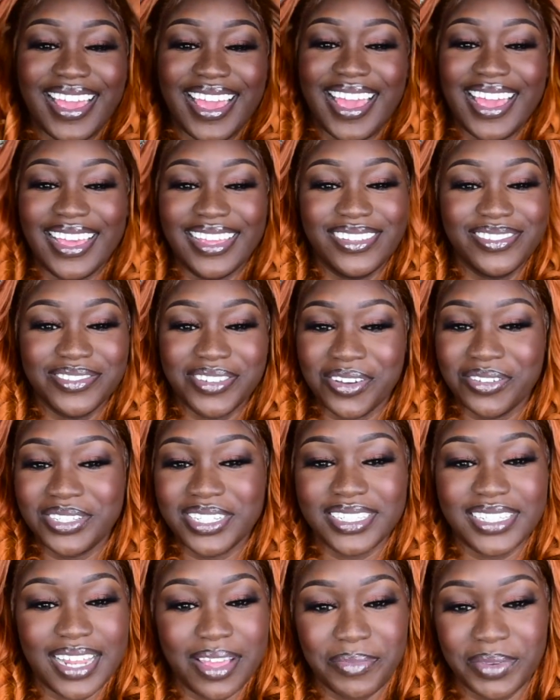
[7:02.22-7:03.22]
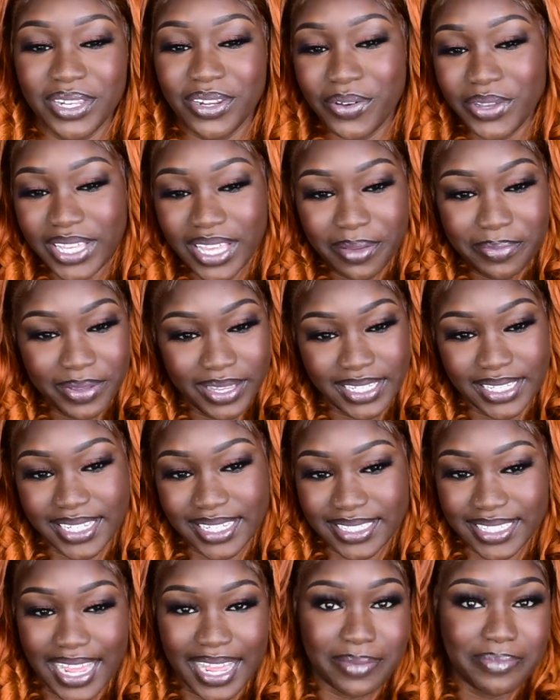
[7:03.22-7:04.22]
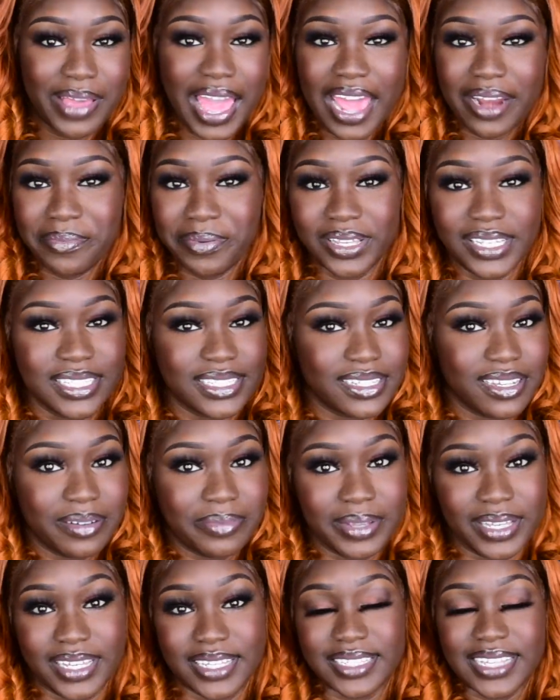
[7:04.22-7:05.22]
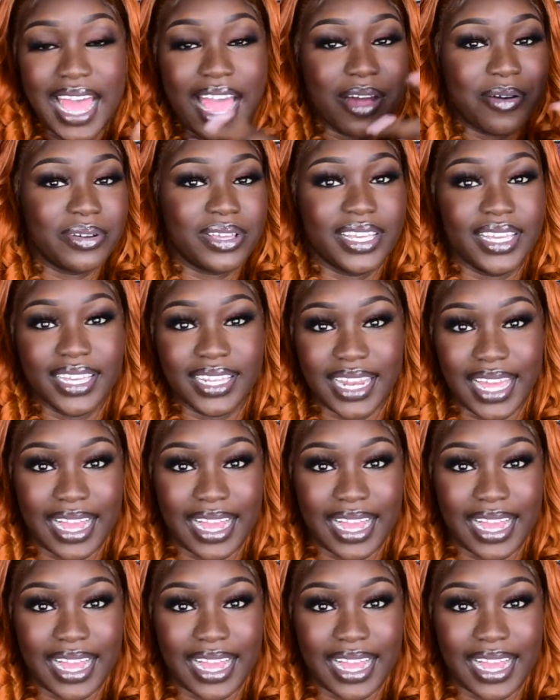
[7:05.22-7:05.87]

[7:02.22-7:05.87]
And you know, just let me know your opinions, like bad opinions, good opinions, I don't care.